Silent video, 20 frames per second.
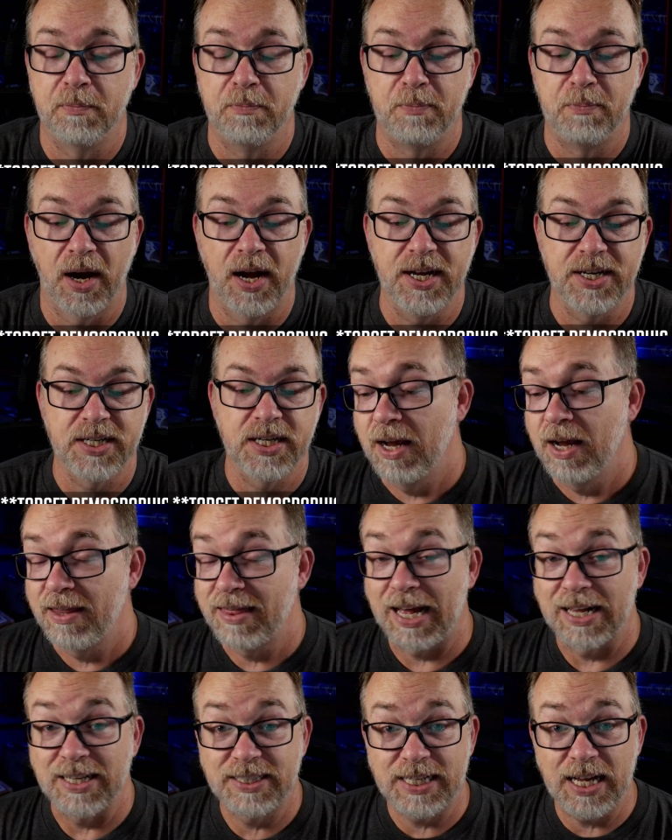but
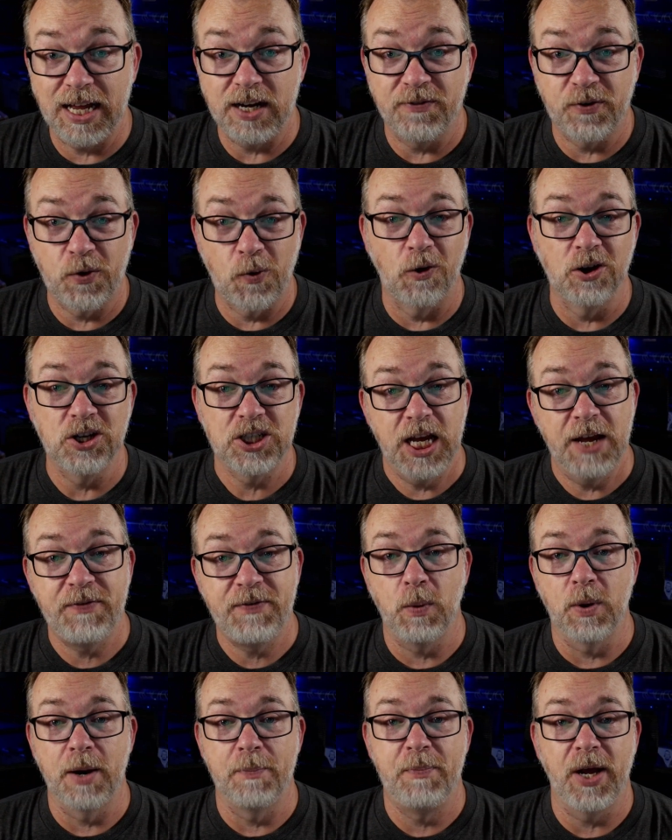that said, of course, if
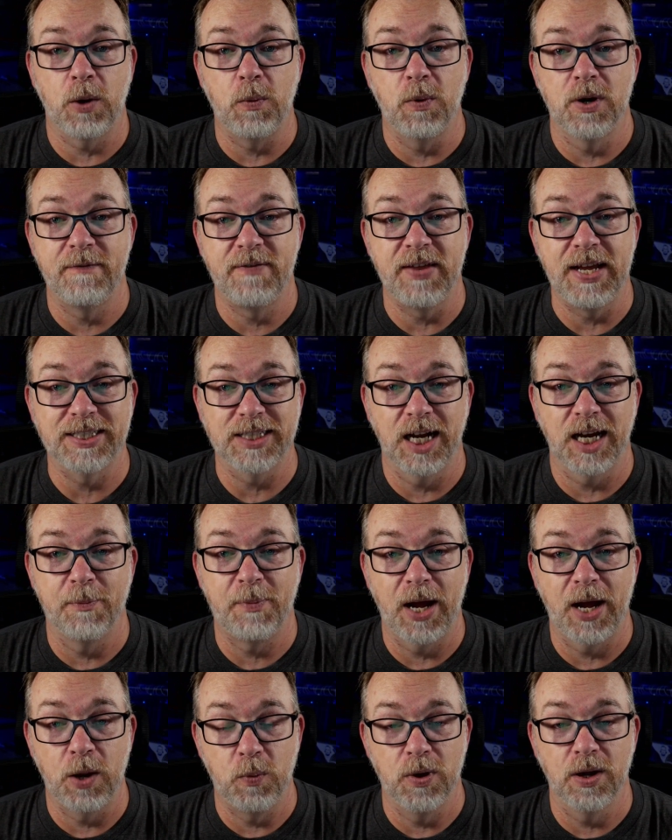you wanna pick one of these up,
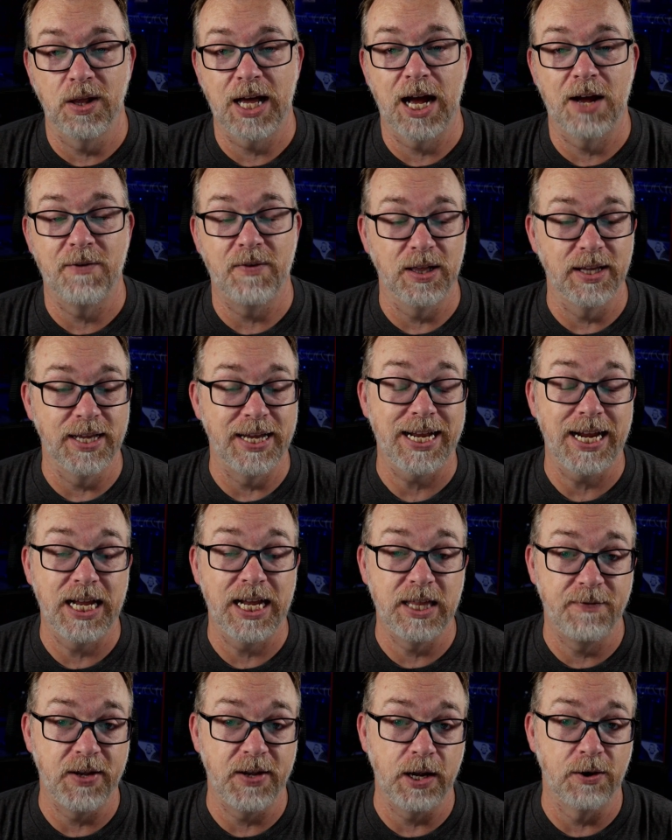I will have a link
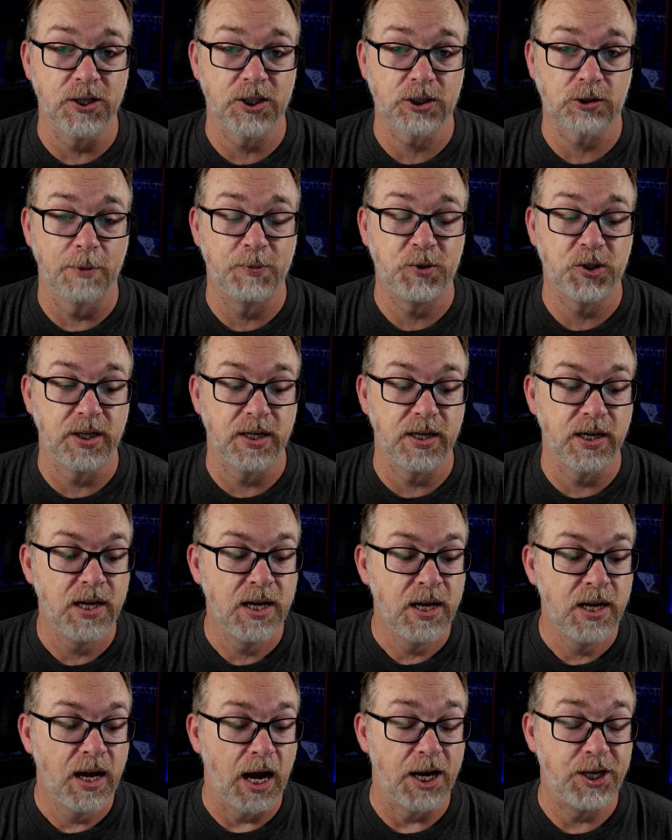in the video description
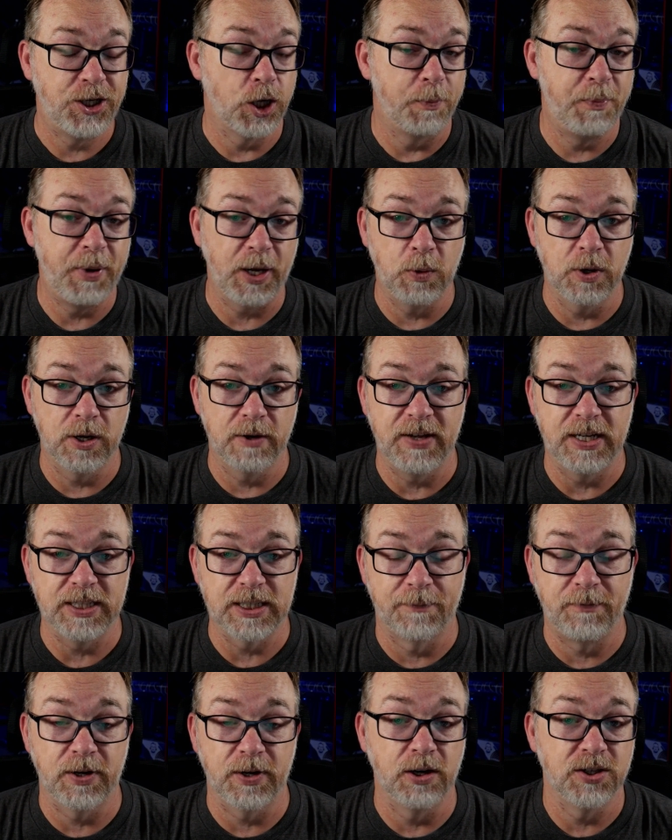to go pick one of these
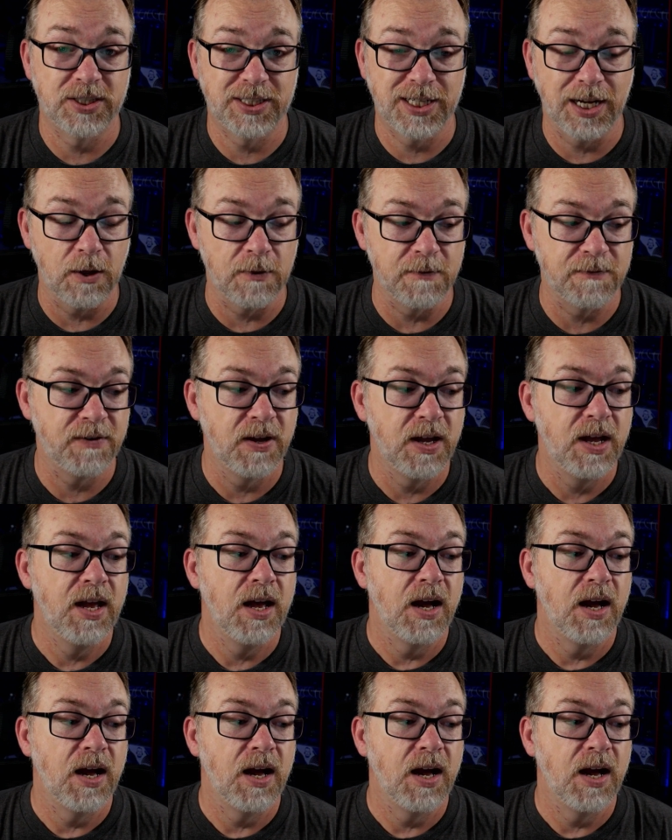up for yourself,